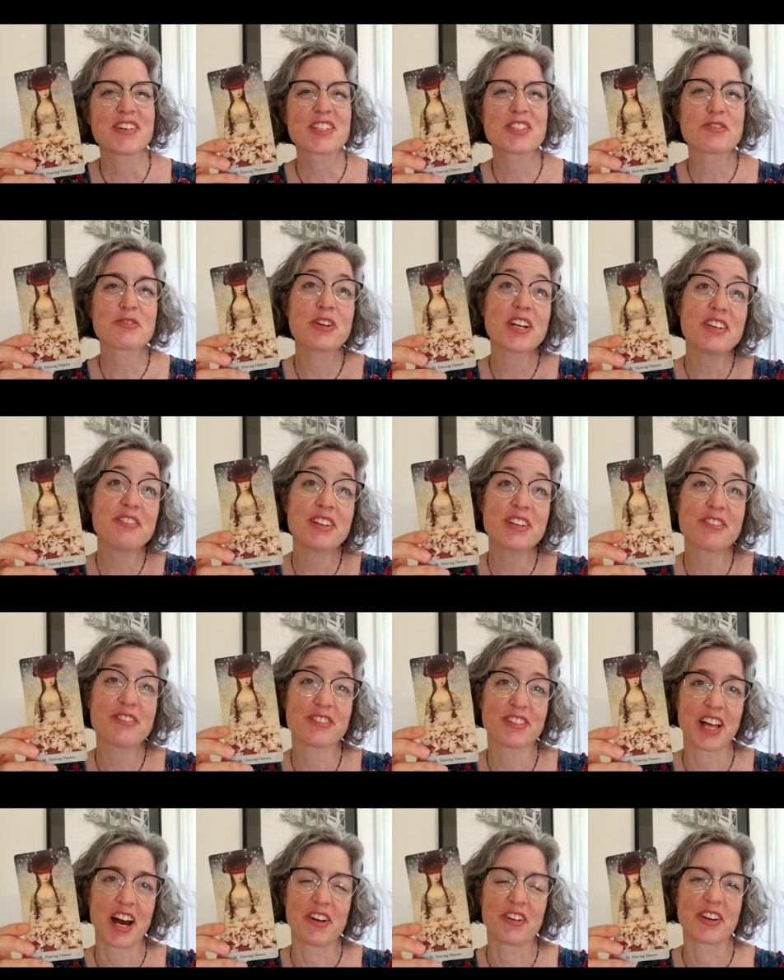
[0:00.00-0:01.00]
There's weaving
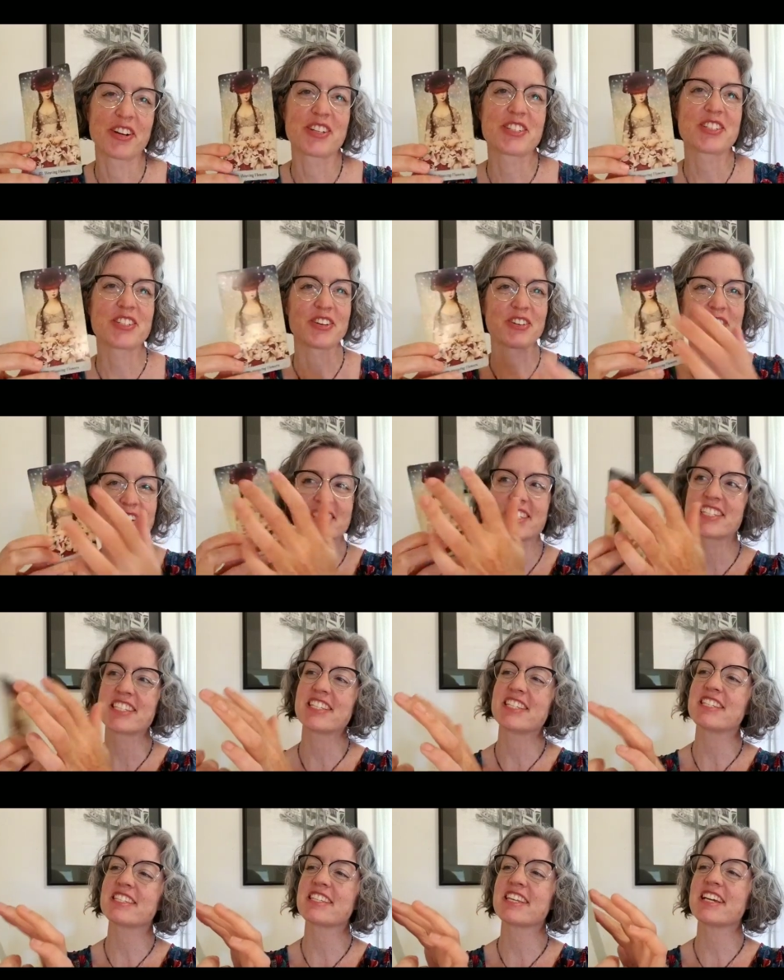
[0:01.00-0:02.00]
flowers. So it's
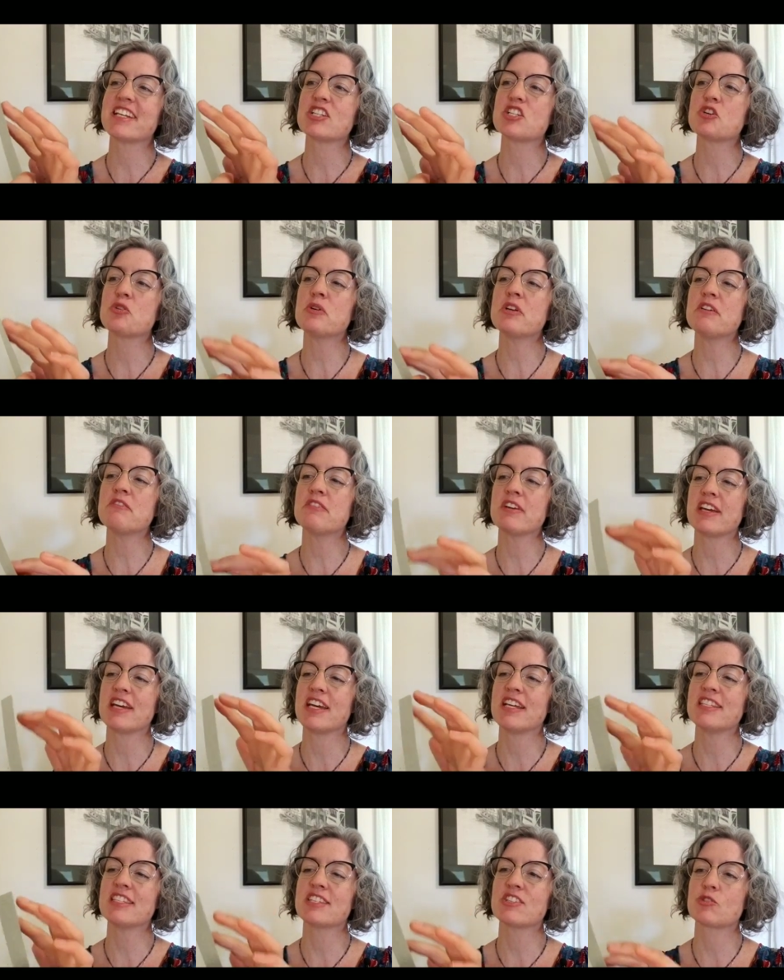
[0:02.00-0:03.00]
these intuitive
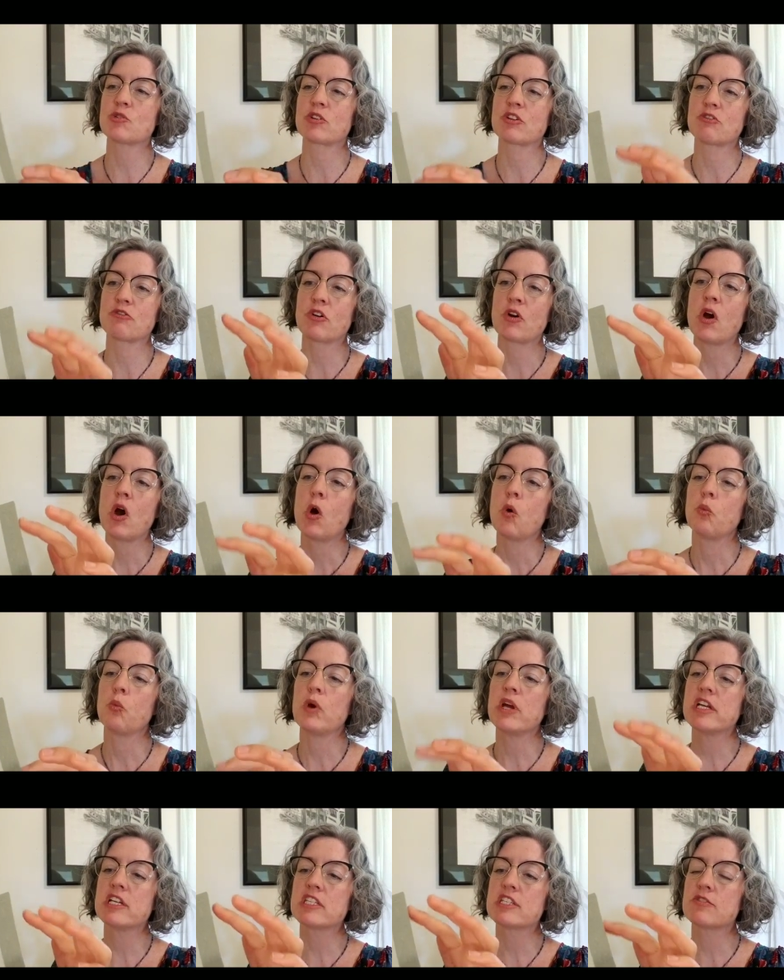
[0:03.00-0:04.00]
hits, sort of
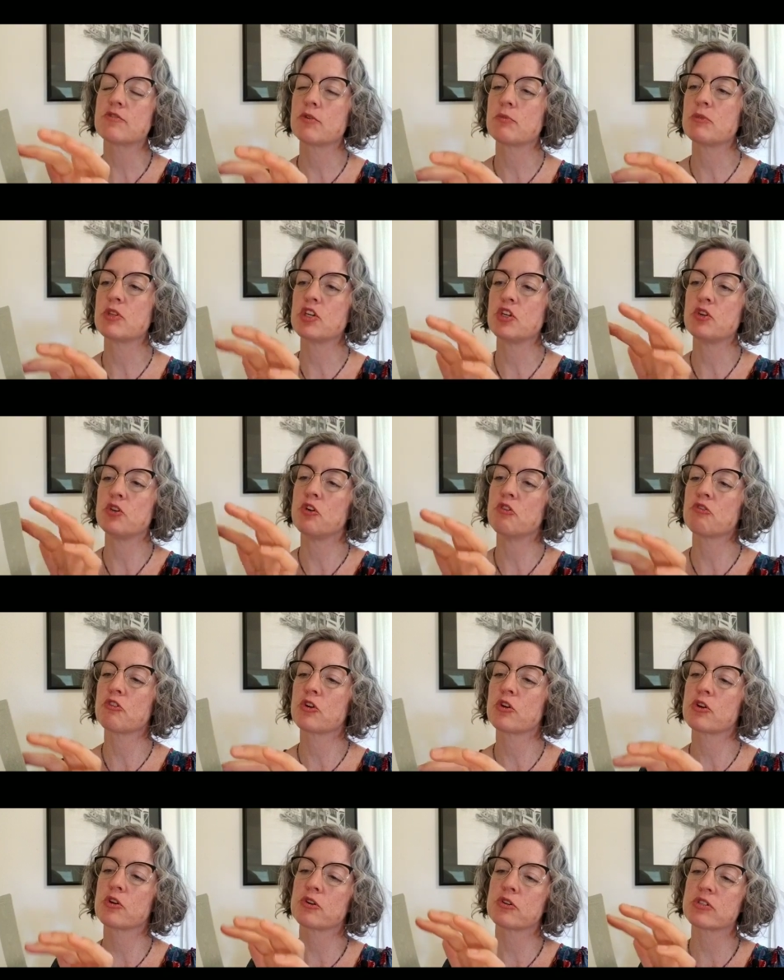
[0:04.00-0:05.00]
winks from the
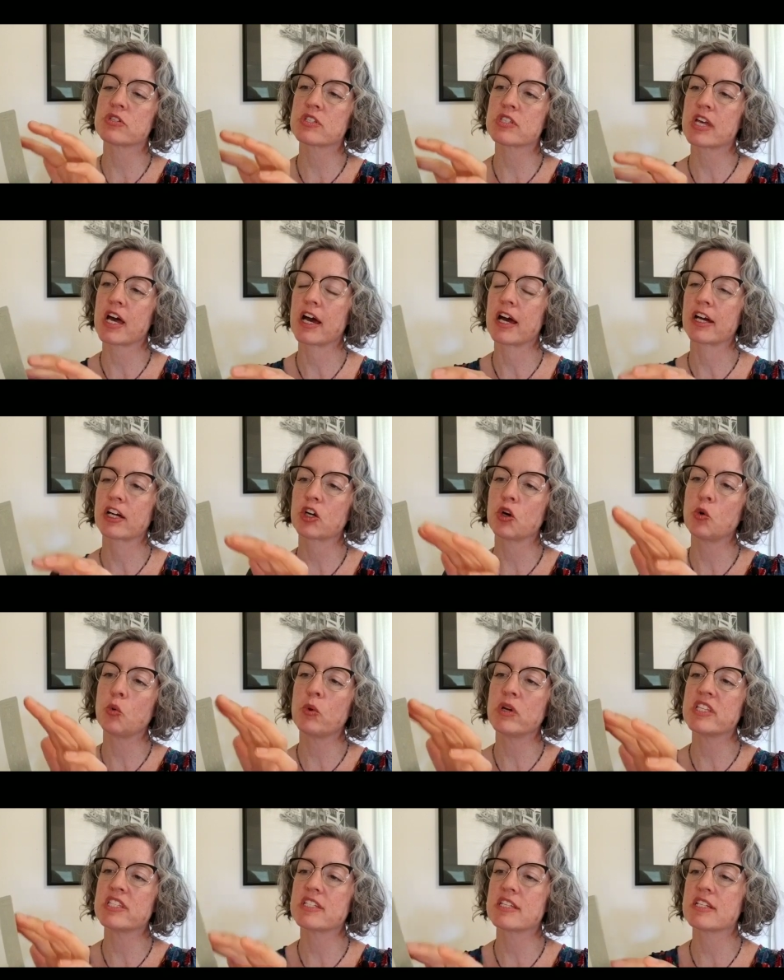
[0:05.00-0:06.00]
universe, uh,
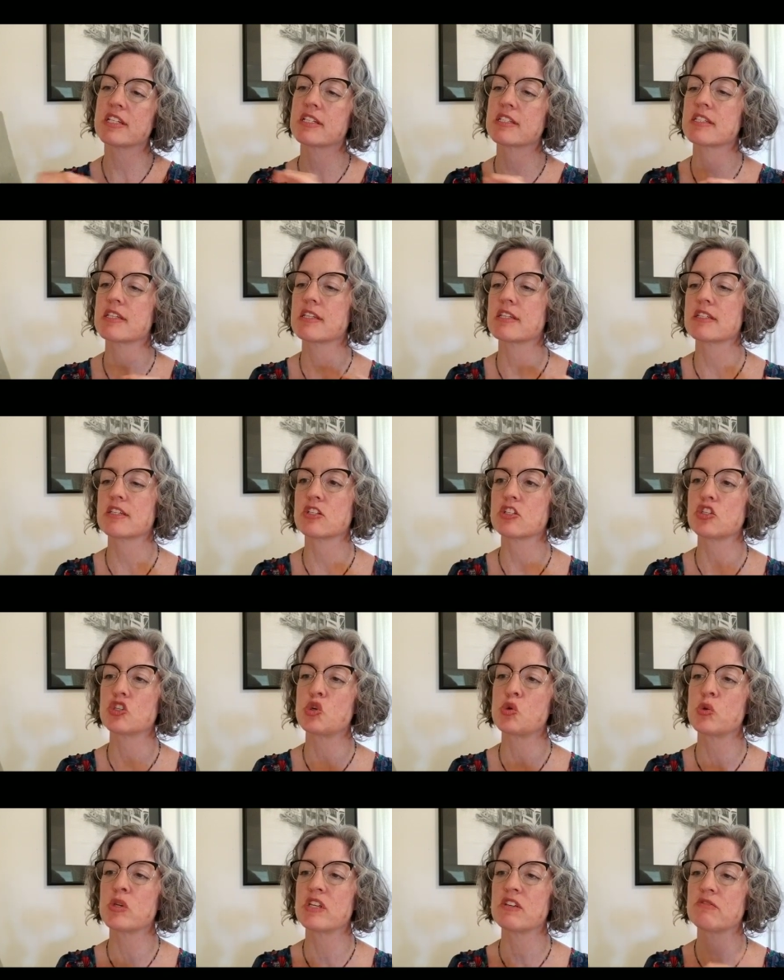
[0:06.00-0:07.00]
coincidences,
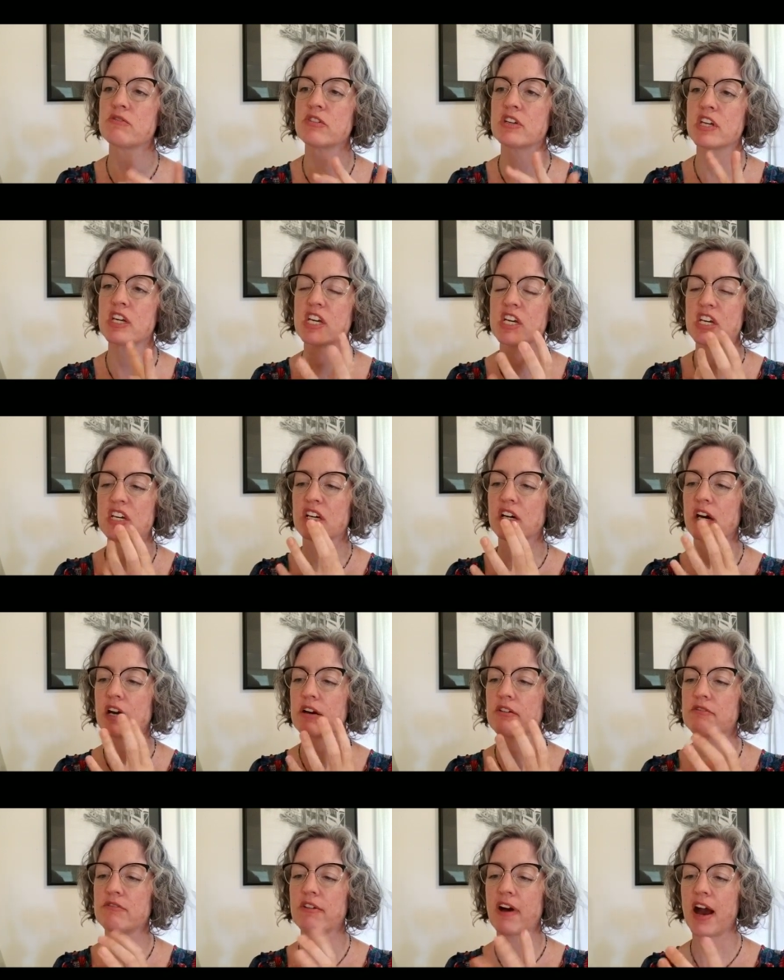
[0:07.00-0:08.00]
intuitive
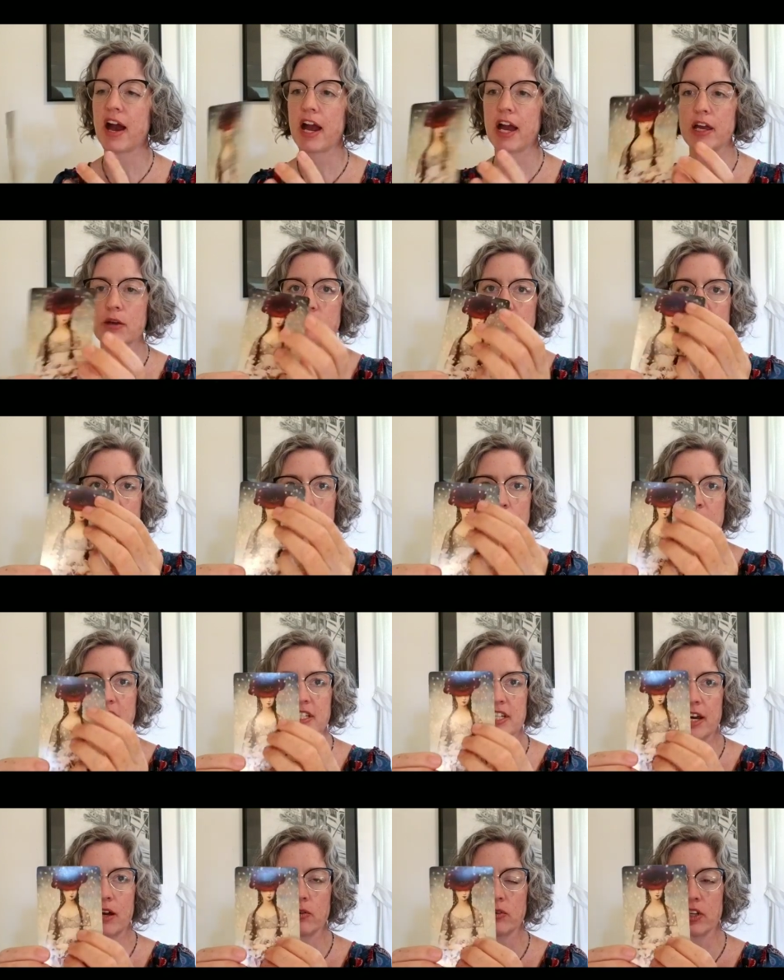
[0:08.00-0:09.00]
uh, vibes coming
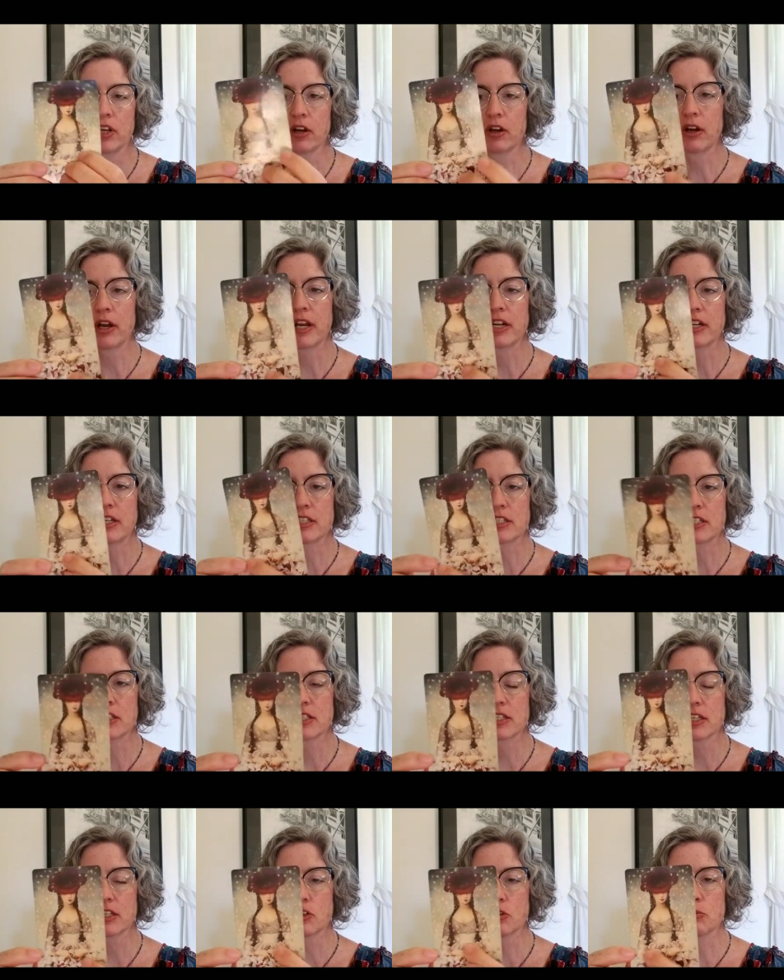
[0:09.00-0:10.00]
down here, and
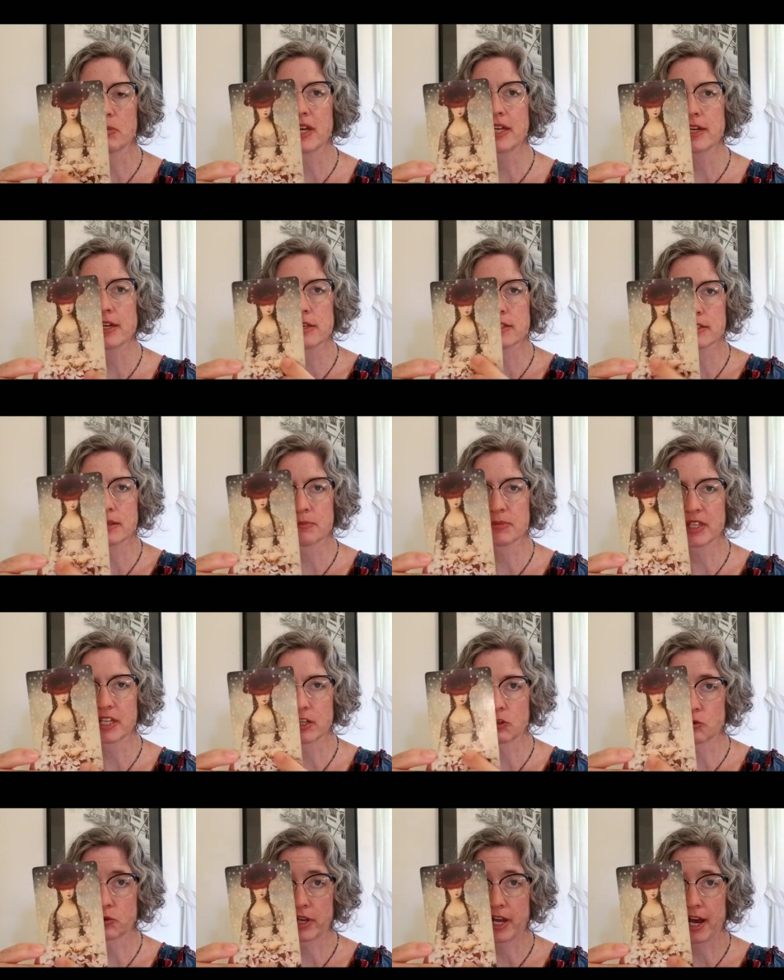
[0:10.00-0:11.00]
it's you're making something
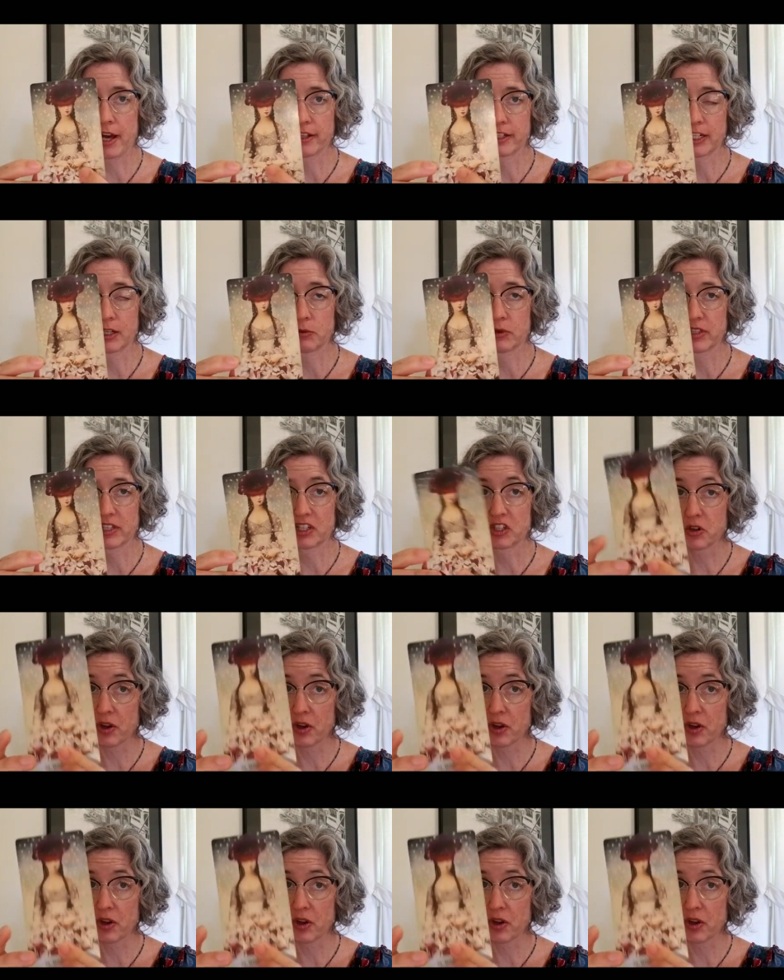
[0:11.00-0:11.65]
in reality with it.